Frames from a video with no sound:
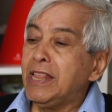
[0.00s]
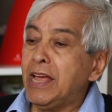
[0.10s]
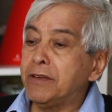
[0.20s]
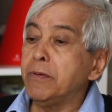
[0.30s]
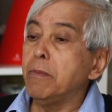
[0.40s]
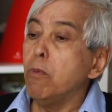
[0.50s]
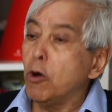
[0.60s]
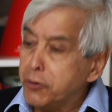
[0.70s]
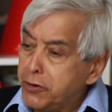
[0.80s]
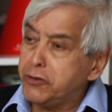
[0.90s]
that
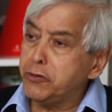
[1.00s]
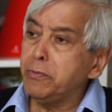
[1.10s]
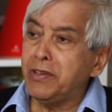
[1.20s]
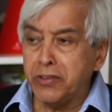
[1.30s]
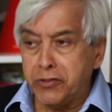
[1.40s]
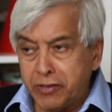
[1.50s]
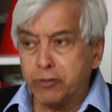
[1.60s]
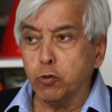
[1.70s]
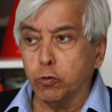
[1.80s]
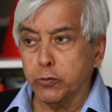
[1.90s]
modernism is a
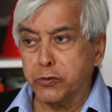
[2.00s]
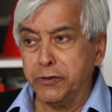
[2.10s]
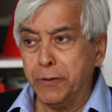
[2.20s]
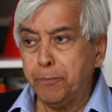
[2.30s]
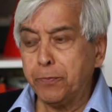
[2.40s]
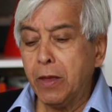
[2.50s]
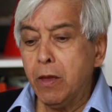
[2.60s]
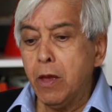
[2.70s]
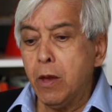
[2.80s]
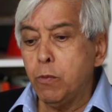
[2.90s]
discourse
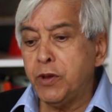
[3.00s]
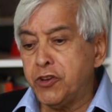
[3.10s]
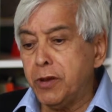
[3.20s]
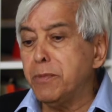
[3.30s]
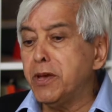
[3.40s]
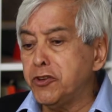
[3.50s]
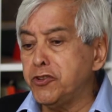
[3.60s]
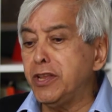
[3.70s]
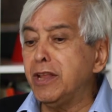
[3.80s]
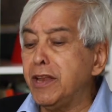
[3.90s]
which
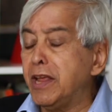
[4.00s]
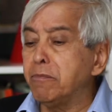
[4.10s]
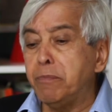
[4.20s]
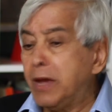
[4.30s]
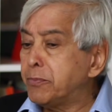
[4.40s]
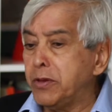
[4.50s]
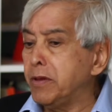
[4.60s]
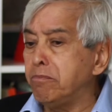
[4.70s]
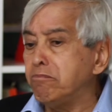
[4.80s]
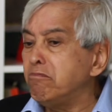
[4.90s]
emerged in the perhaps
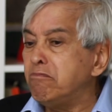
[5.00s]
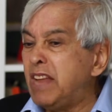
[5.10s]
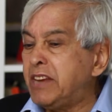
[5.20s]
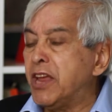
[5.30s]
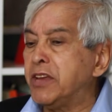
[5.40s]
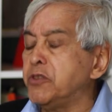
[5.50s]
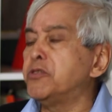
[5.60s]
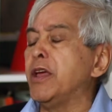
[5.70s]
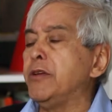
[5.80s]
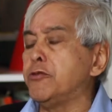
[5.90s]
late 19th
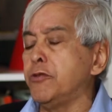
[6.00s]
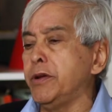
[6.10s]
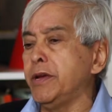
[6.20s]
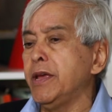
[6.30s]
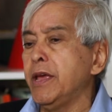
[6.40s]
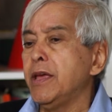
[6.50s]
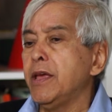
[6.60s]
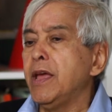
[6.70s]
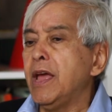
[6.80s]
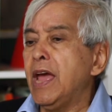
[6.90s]
century
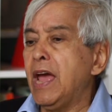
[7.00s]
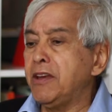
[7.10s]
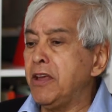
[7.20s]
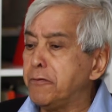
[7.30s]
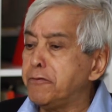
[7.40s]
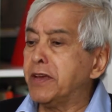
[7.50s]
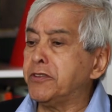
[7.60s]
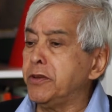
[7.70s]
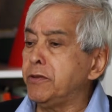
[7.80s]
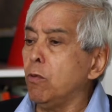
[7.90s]
and
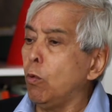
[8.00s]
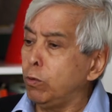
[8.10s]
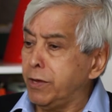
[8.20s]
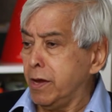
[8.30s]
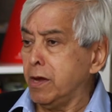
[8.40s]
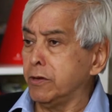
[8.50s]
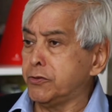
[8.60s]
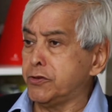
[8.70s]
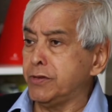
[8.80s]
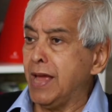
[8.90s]
affected all the
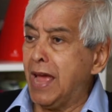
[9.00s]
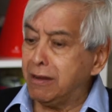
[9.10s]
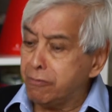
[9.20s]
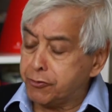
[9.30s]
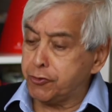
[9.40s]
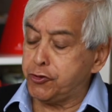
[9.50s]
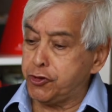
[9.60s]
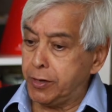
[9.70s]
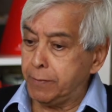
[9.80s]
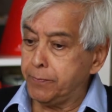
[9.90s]
arts and
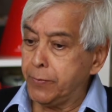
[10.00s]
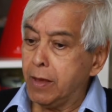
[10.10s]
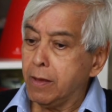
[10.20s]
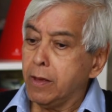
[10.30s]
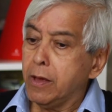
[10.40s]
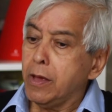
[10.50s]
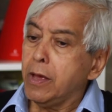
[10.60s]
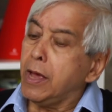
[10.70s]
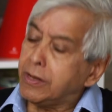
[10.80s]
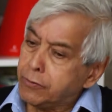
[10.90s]
literature.
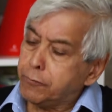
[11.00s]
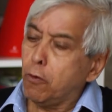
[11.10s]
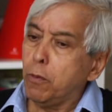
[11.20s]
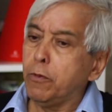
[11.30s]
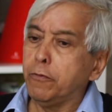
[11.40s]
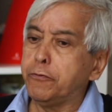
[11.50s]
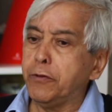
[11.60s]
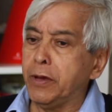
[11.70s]
It's a form of